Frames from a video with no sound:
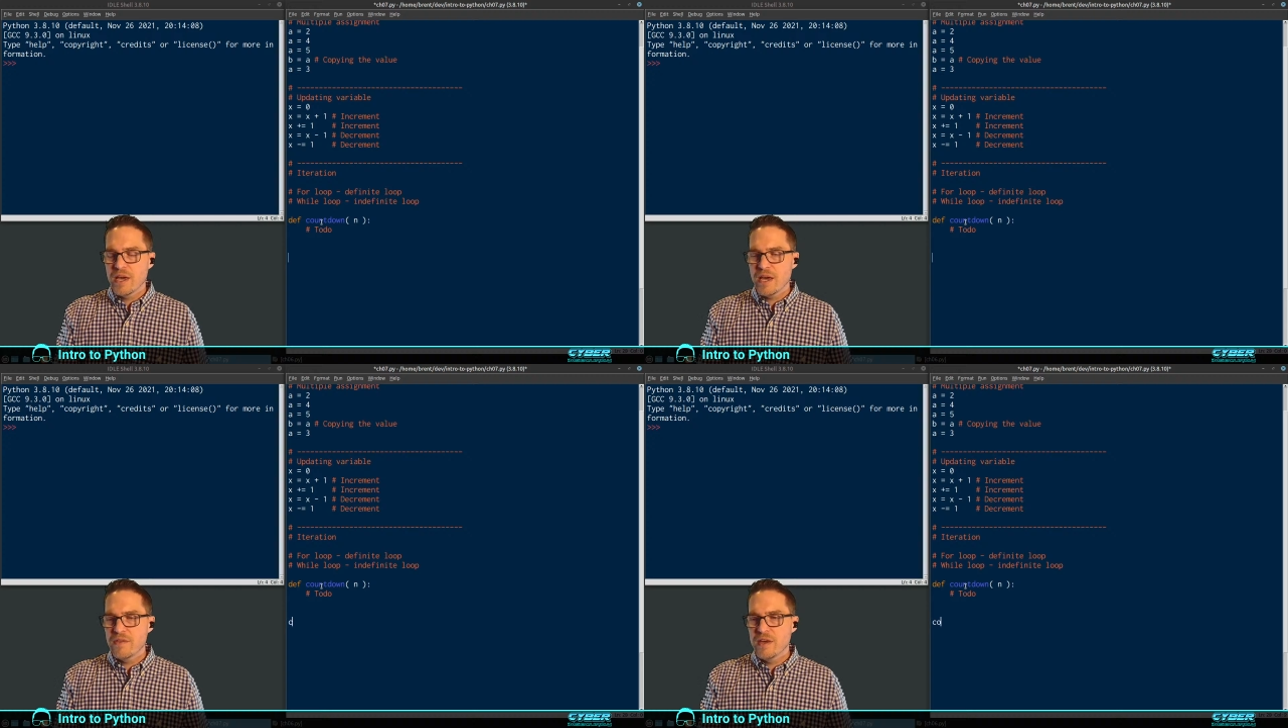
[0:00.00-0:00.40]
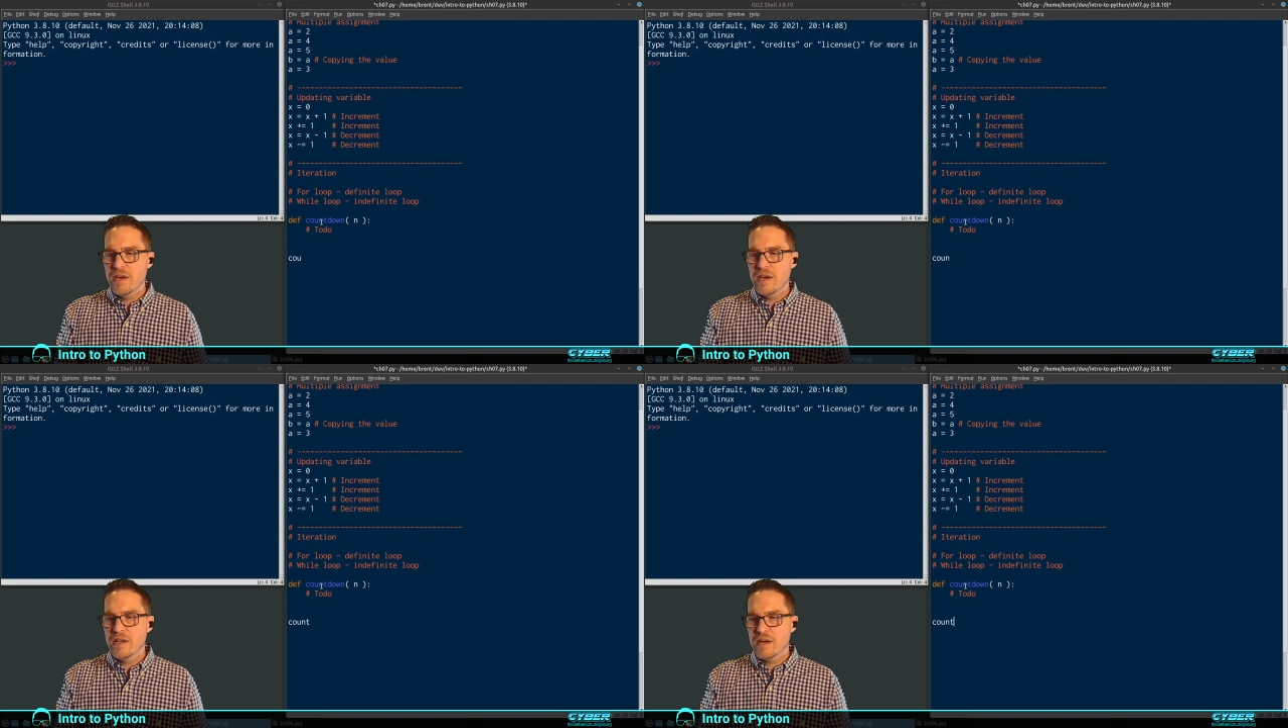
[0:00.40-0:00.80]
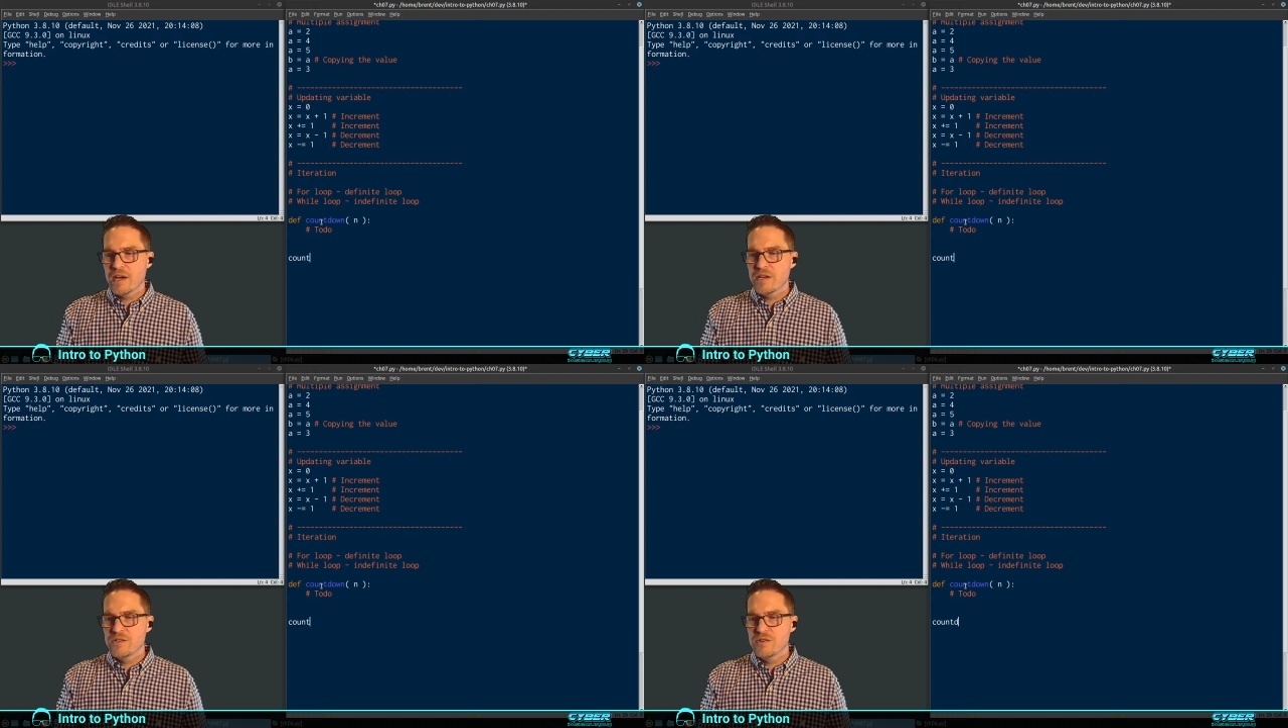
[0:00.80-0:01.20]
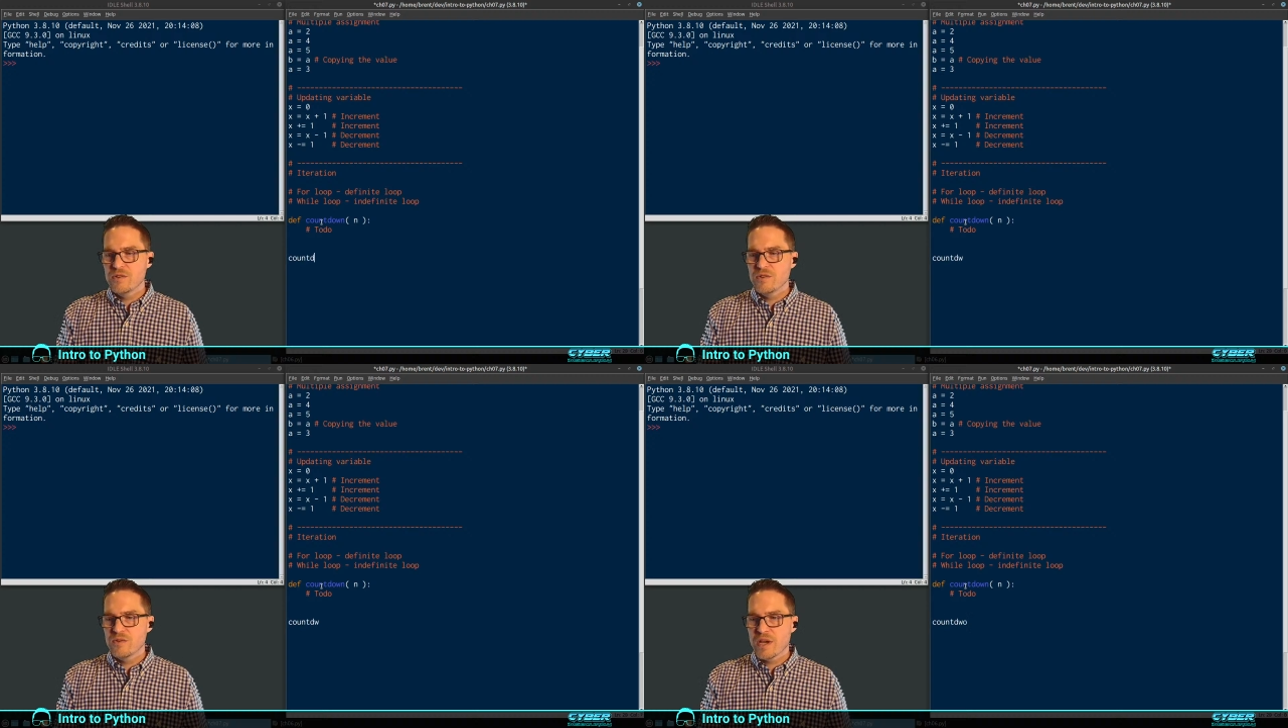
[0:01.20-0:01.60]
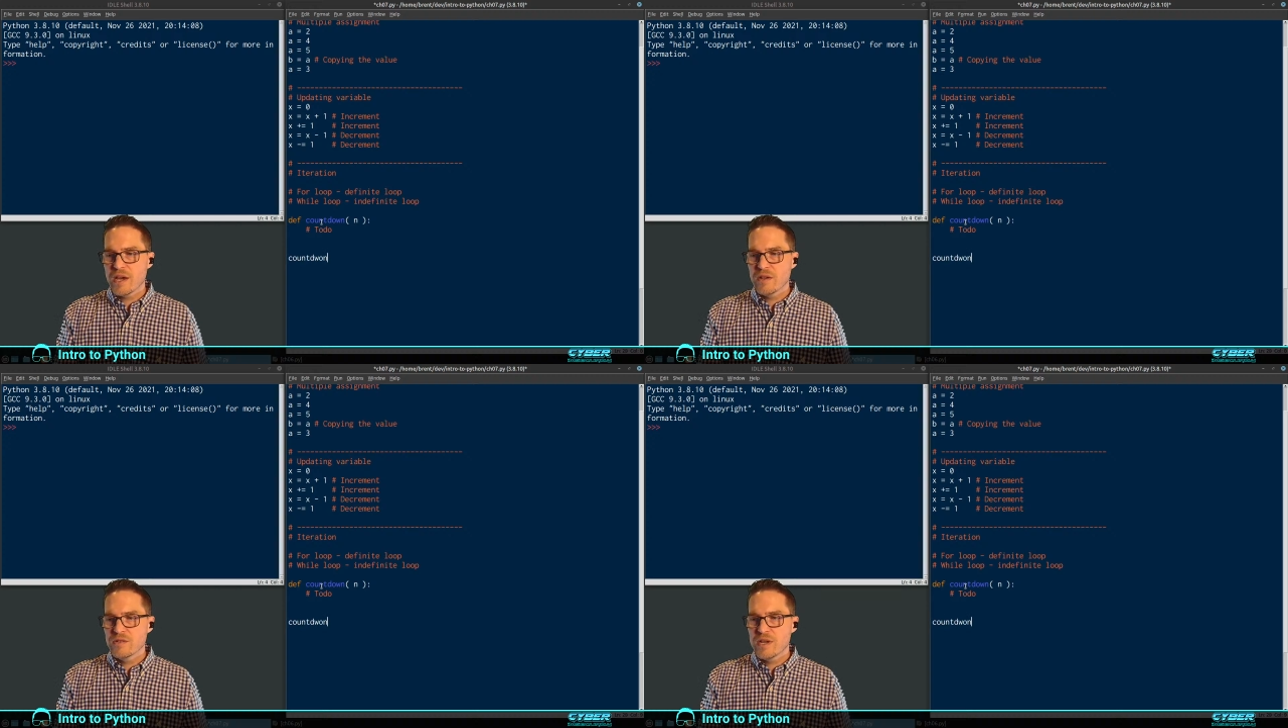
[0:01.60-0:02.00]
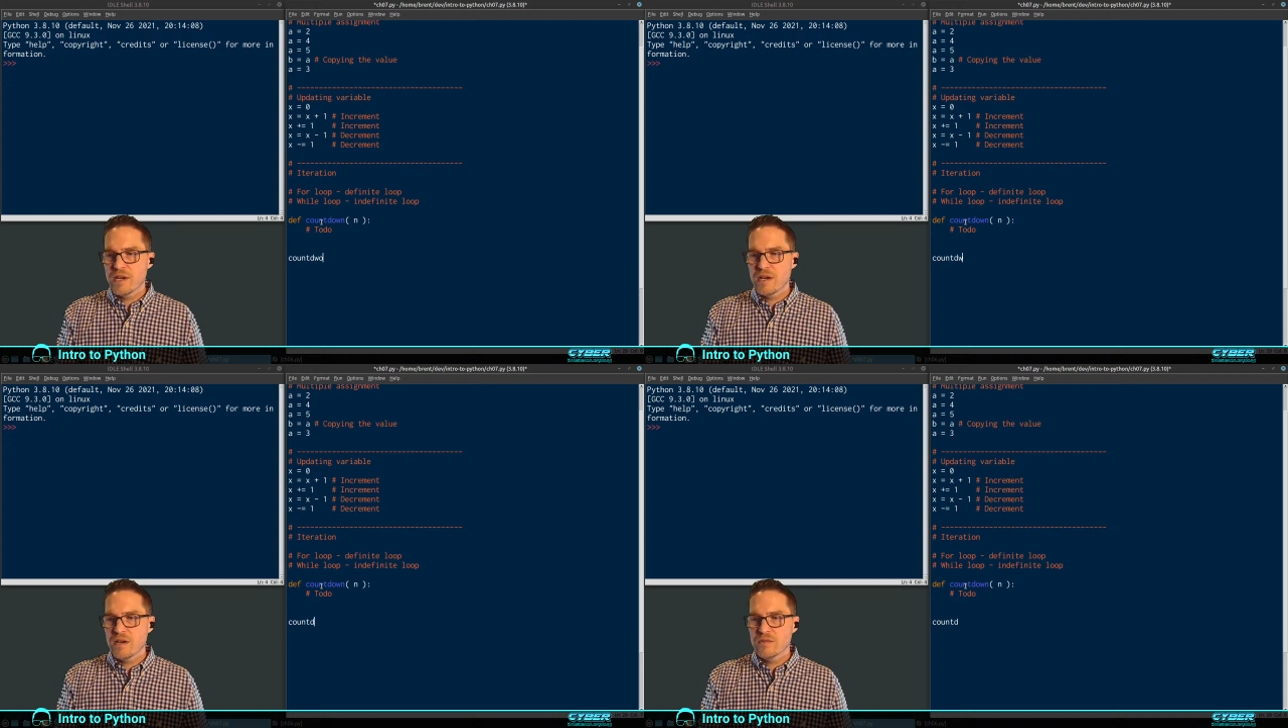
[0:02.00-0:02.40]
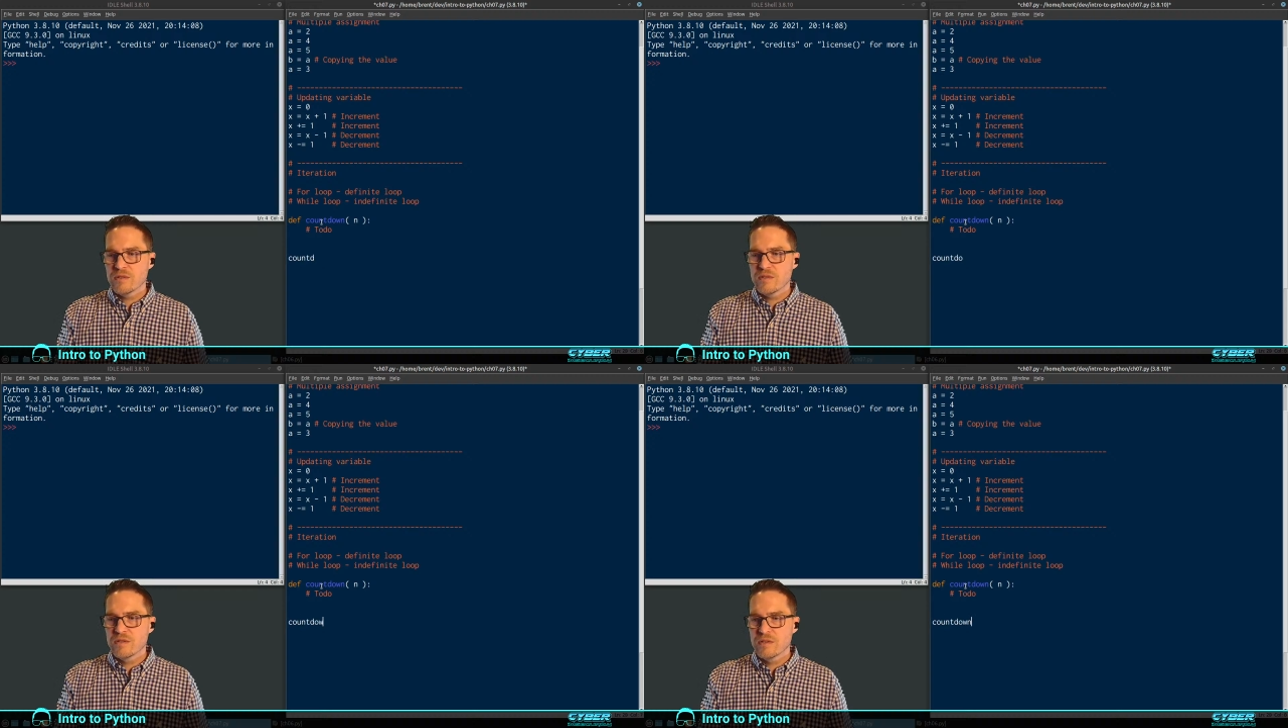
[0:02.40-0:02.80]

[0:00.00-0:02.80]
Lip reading: and then I do countdown